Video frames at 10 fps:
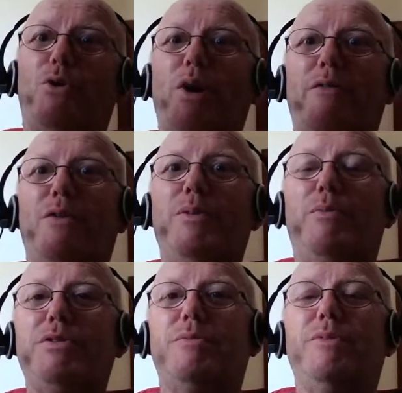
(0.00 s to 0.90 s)
away from the
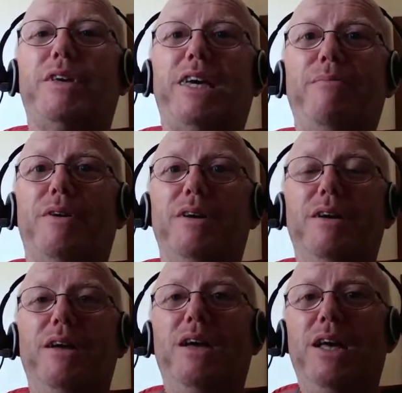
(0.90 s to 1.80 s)
bottom of the camera.
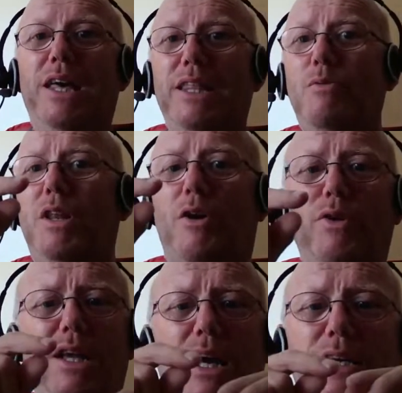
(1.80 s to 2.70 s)
And then when I
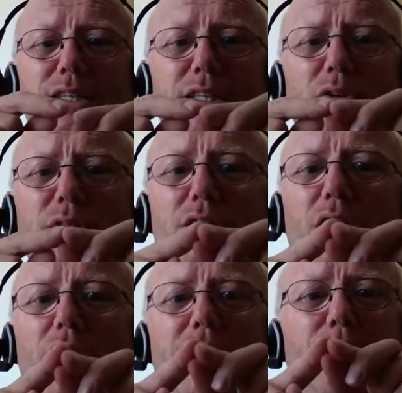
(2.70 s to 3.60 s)
realized it's only got like